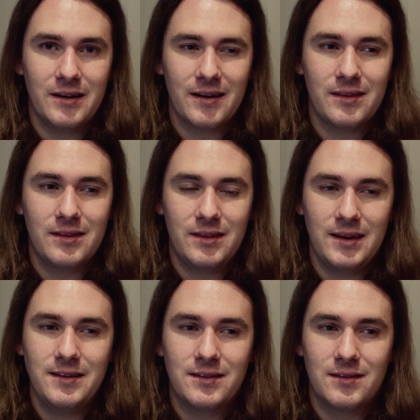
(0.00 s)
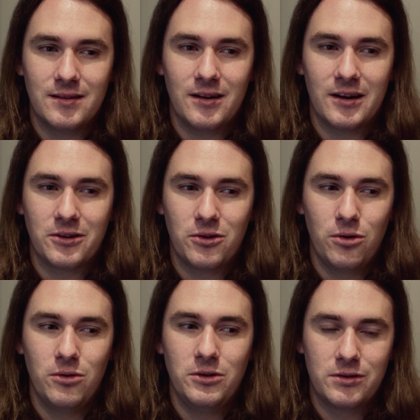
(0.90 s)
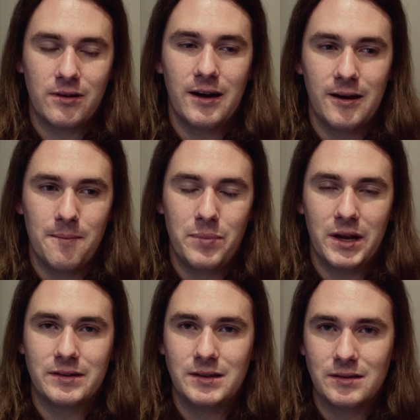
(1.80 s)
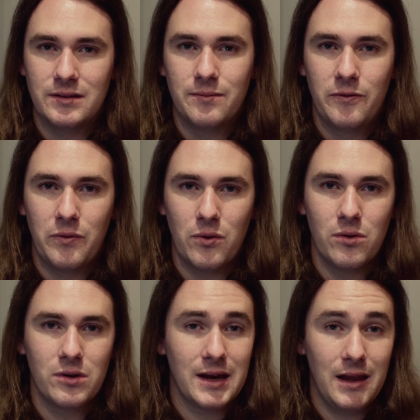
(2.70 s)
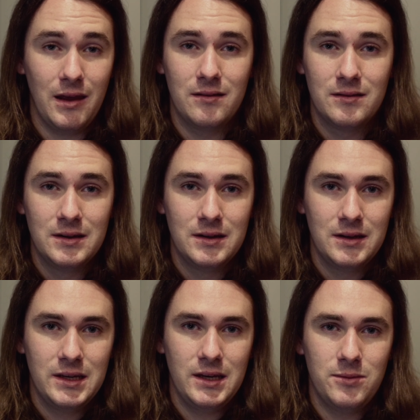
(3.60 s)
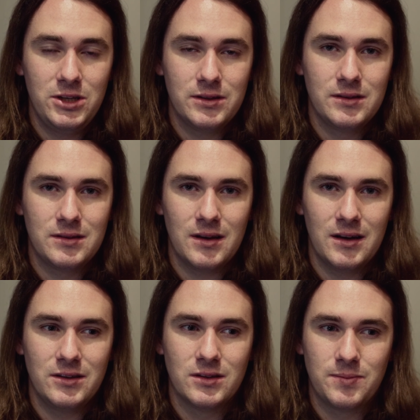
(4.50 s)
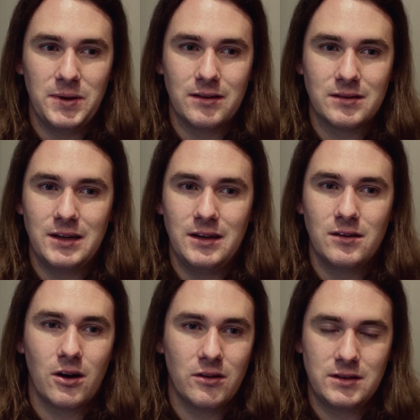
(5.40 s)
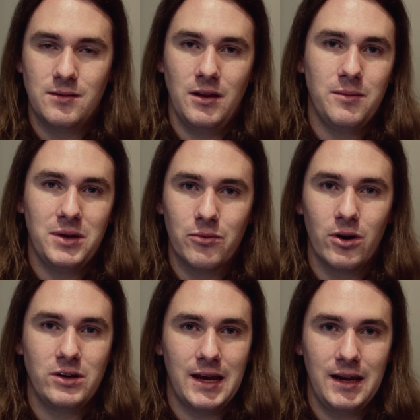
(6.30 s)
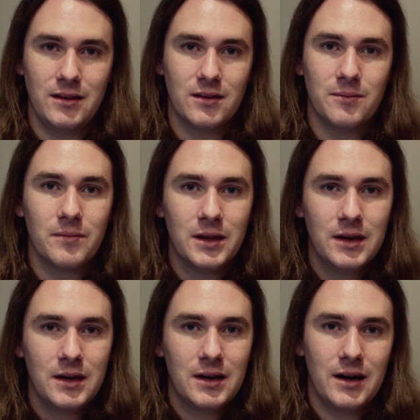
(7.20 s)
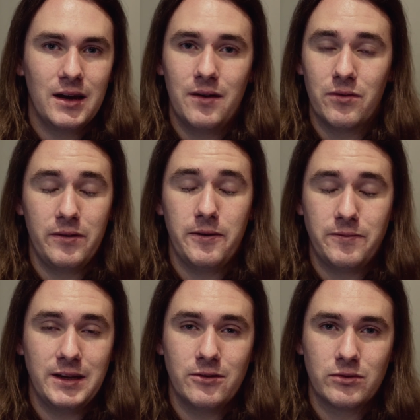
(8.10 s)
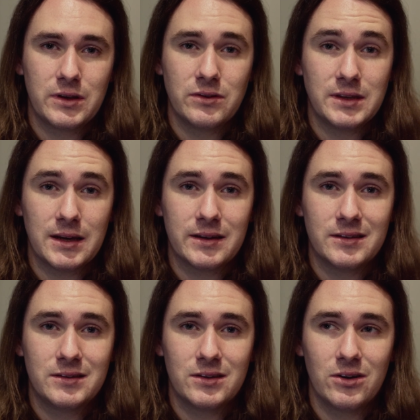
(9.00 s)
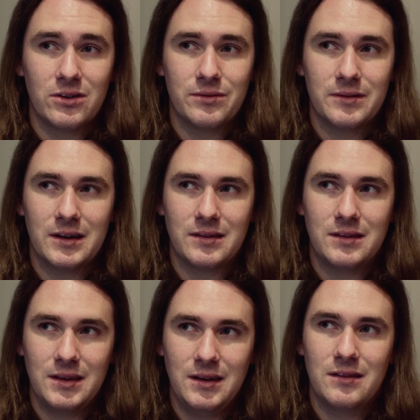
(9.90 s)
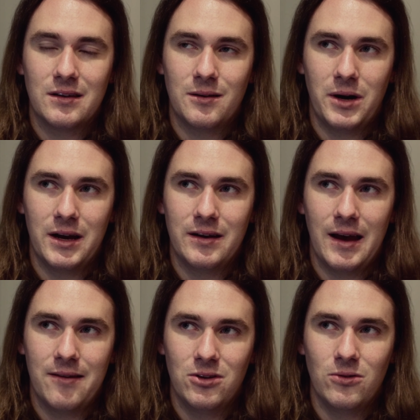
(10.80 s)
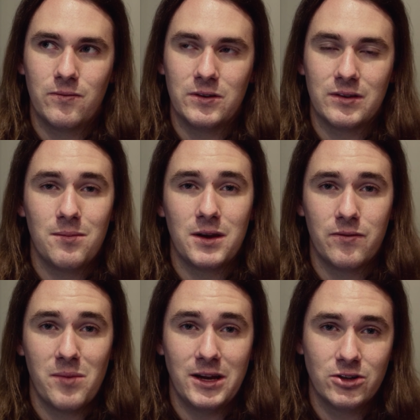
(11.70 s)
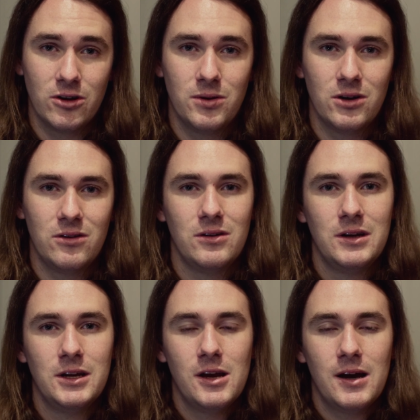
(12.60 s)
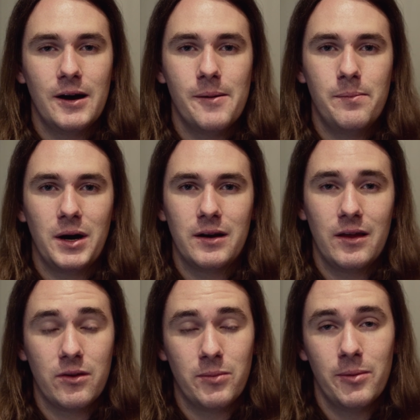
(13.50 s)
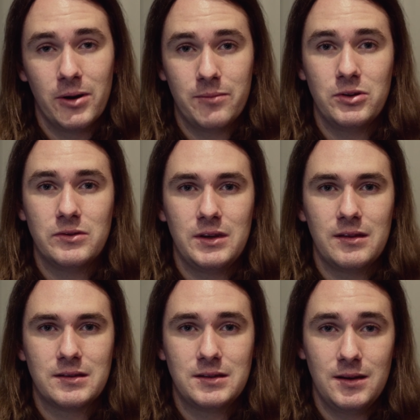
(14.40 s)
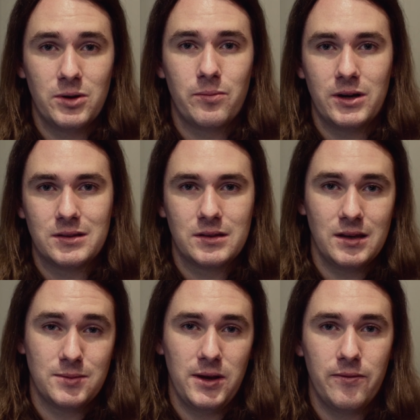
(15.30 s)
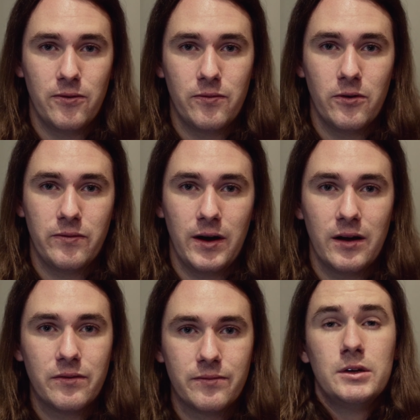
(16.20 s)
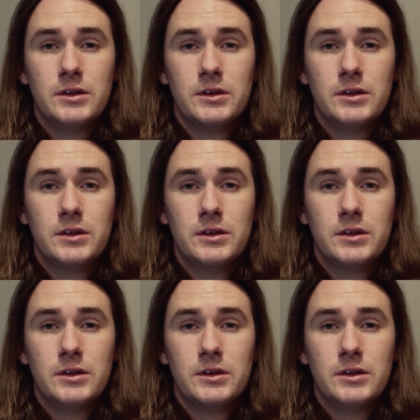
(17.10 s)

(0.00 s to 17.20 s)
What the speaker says: I think that I could try a better system for color images, just because I need to constantly be rotating them every 15 or so seconds. So I think that I might have a look for something for my Jobo, but at the moment I'm using the Stim and Press SP445.